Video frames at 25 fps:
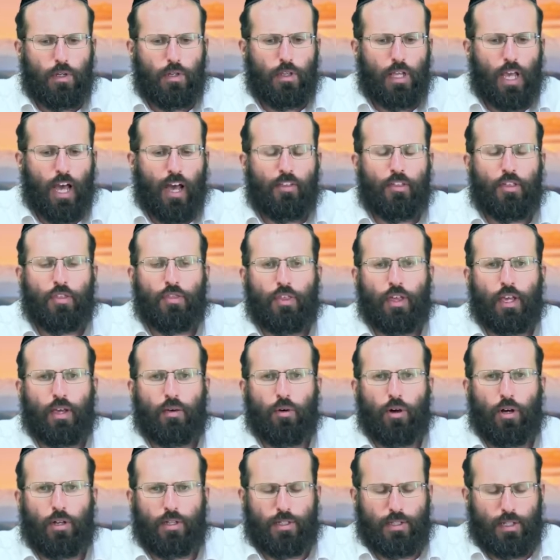The other thing
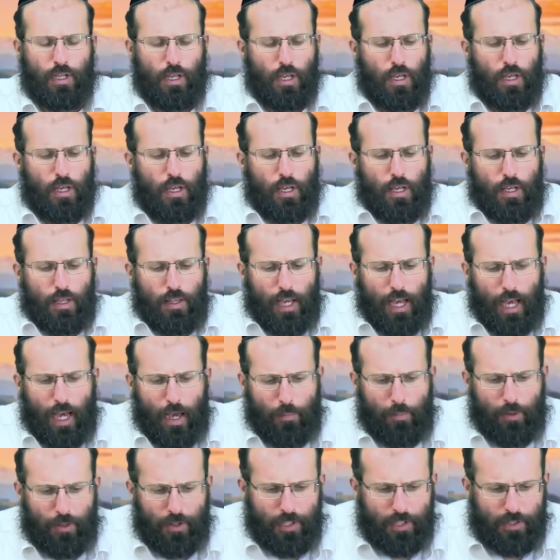was that
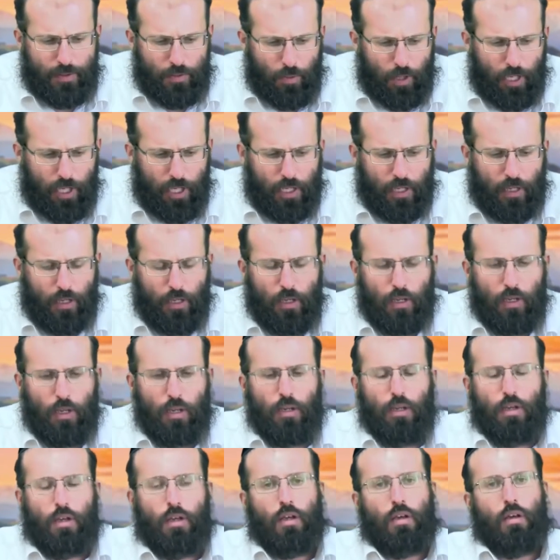happened this week,
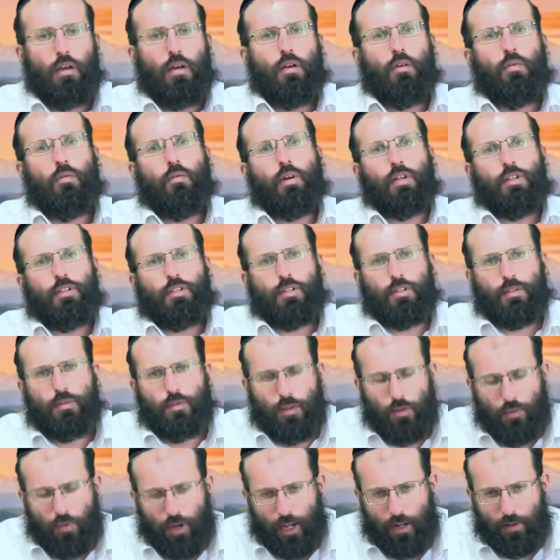which is
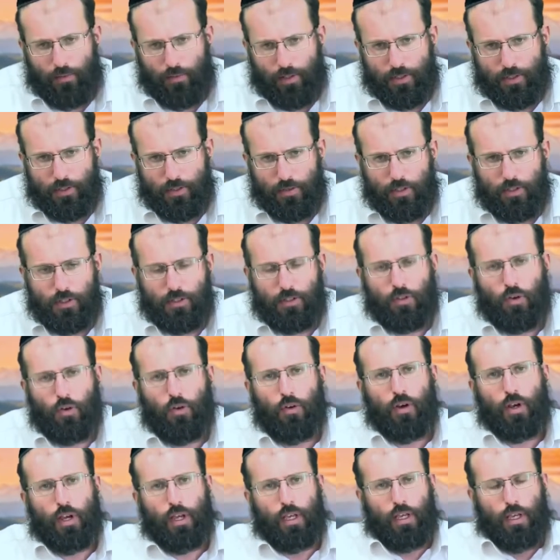the relevance of the
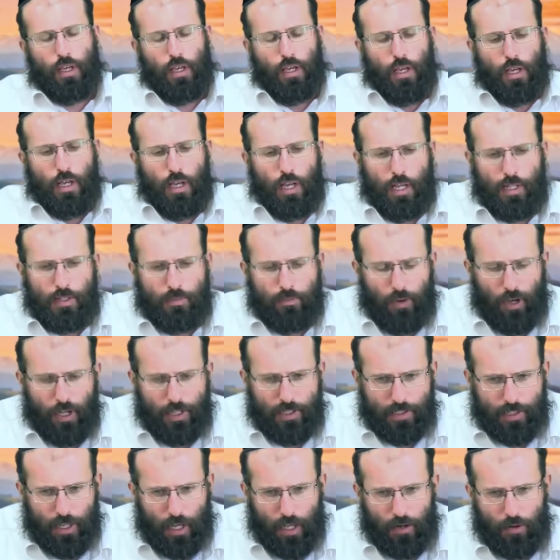story, is my
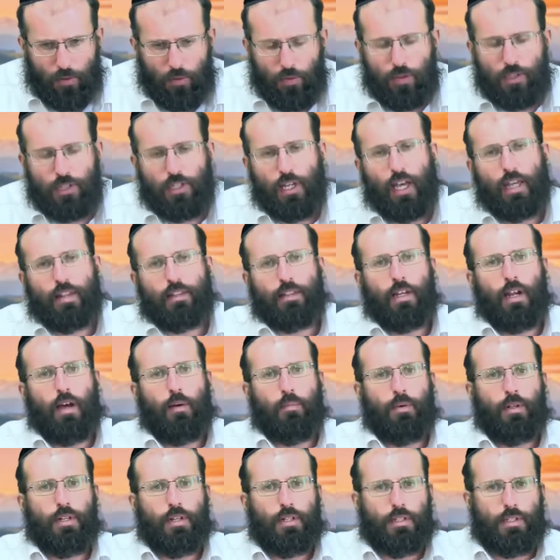son also ended
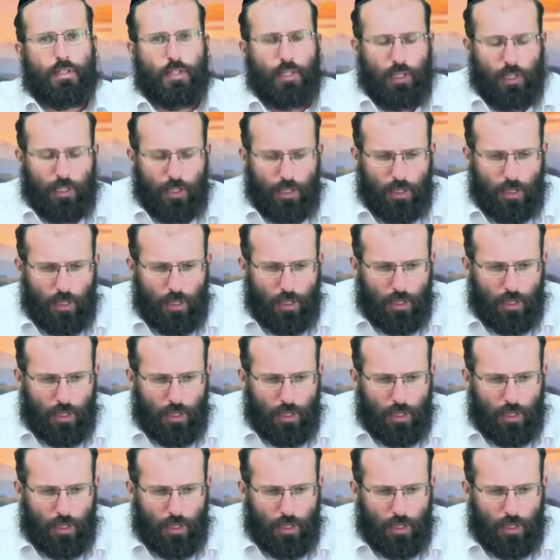up in the sea.